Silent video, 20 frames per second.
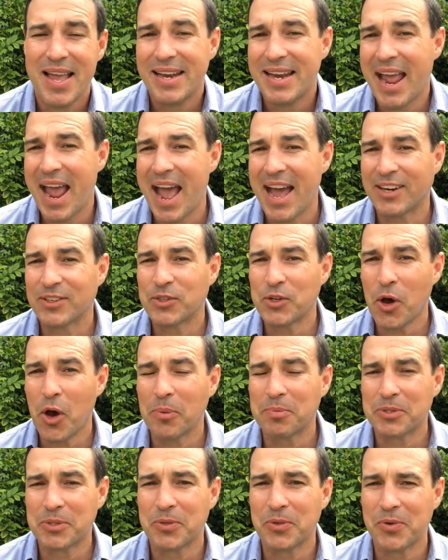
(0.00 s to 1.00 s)
Now, our
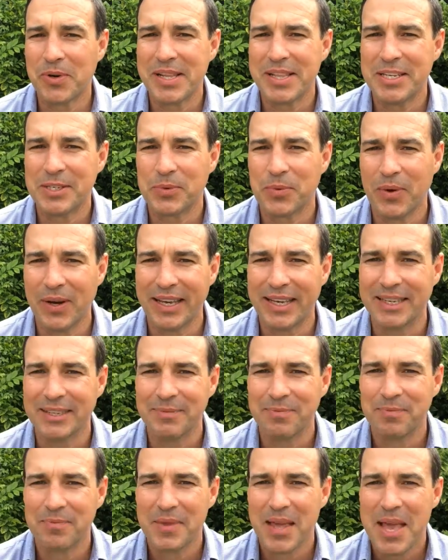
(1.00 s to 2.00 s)
top story this week,
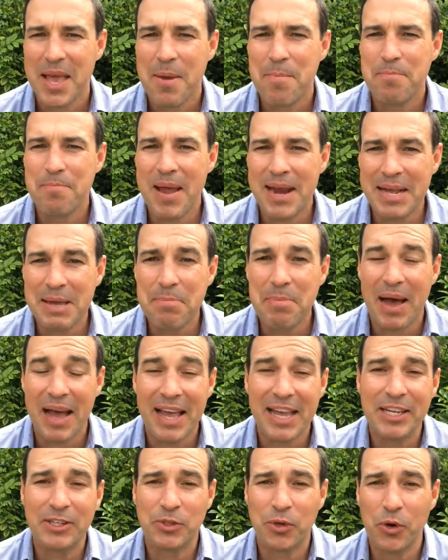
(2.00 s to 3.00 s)
many
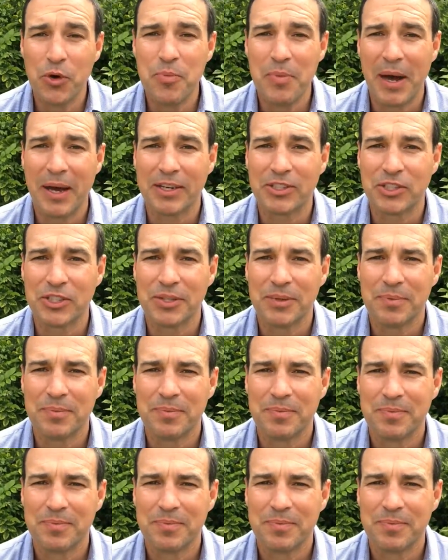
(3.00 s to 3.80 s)
paying too much.